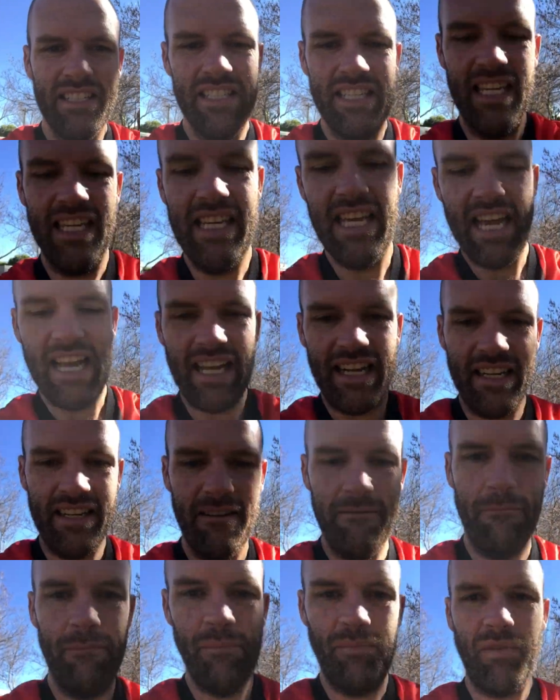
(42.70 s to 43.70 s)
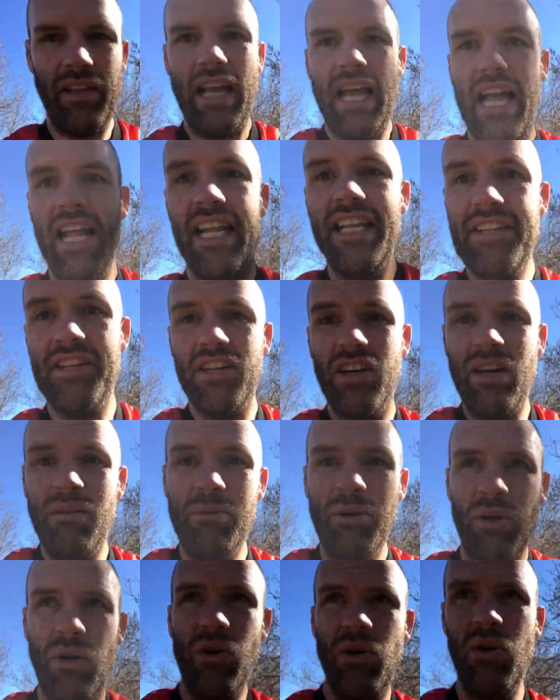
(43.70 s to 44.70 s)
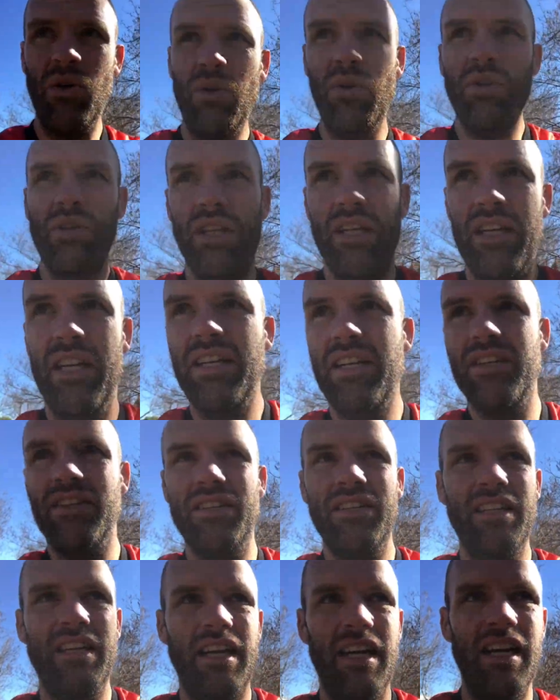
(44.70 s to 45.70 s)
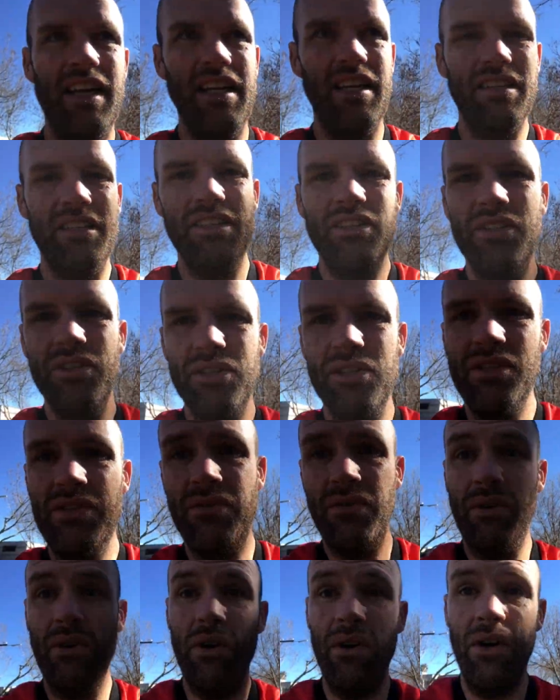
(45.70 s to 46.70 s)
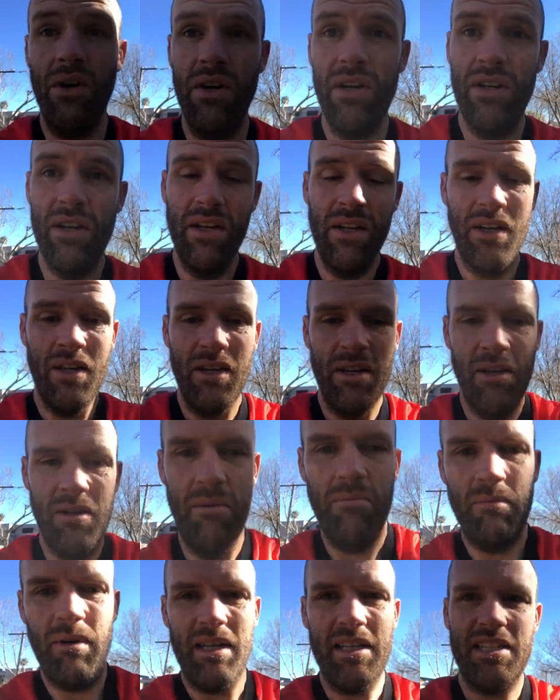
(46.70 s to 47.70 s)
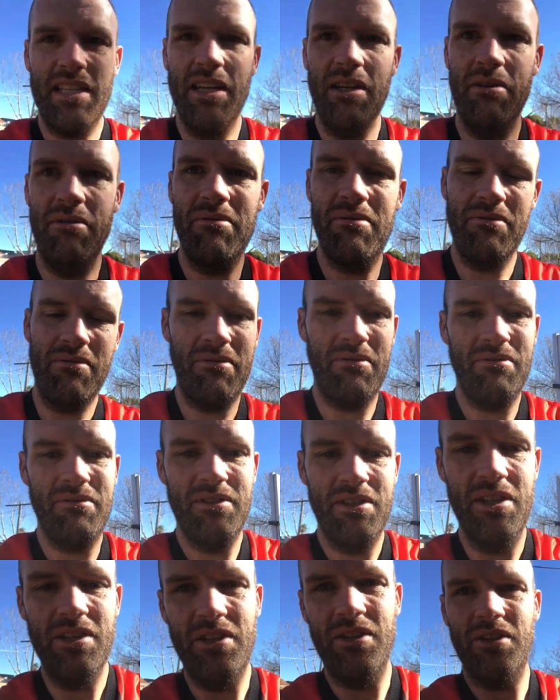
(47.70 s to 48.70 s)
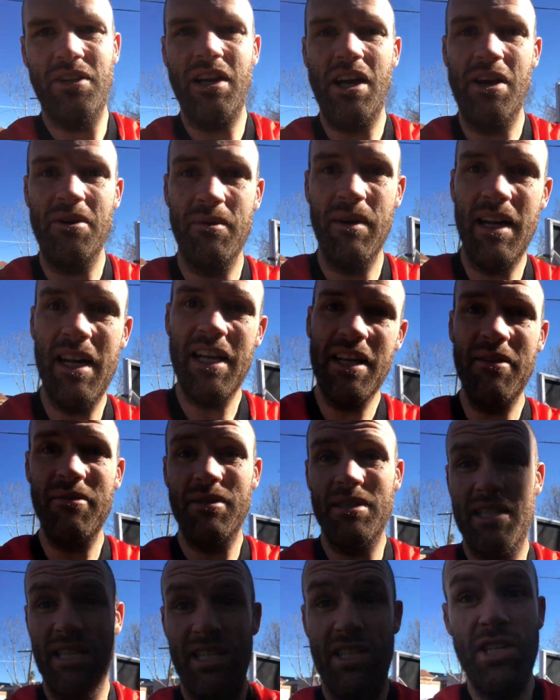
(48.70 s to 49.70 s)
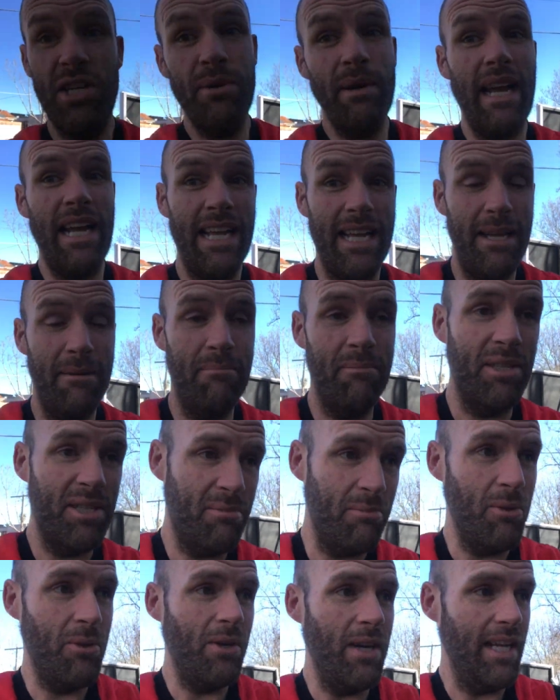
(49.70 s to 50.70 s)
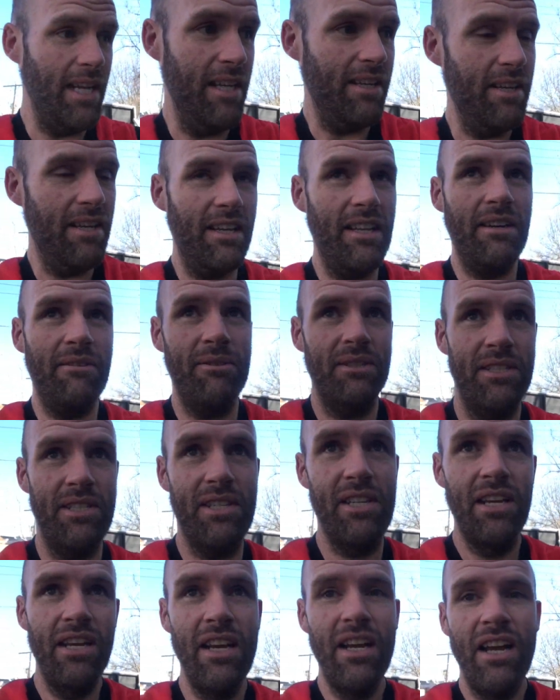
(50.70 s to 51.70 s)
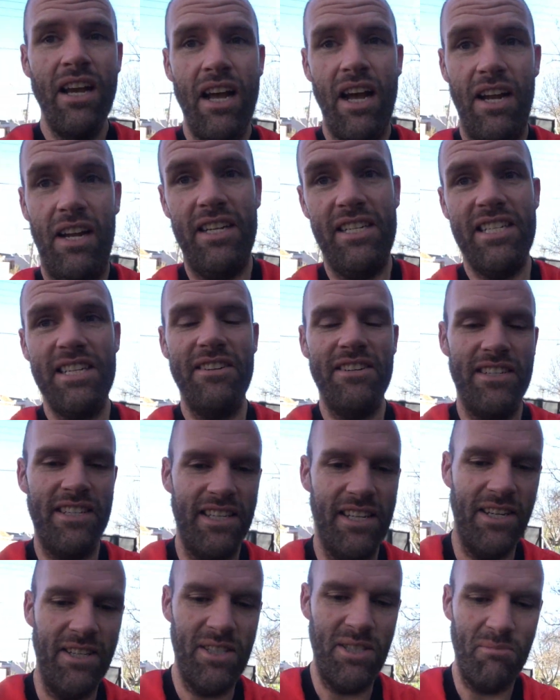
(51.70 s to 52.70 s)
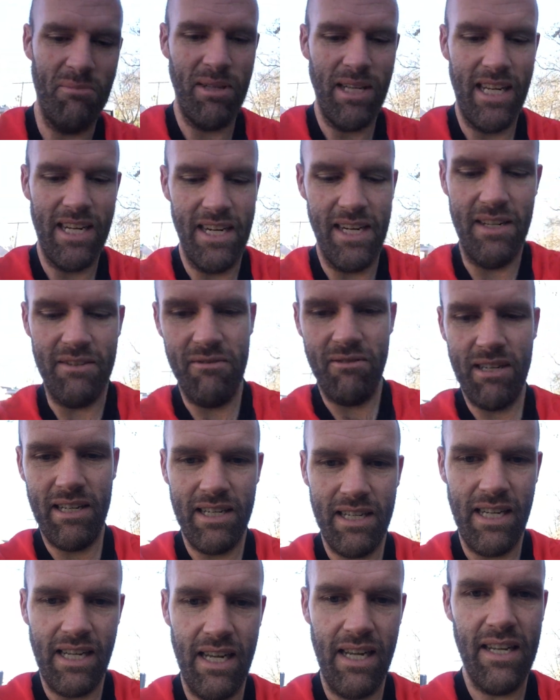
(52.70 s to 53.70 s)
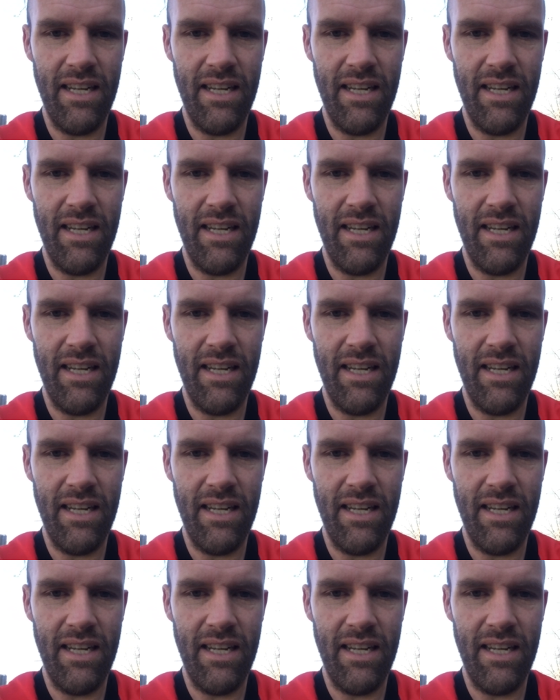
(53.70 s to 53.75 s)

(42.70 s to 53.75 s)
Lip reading: to get any time at all that I could use for myself to go running was at 2 a.m. this morning. That was, and I seriously contemplated it when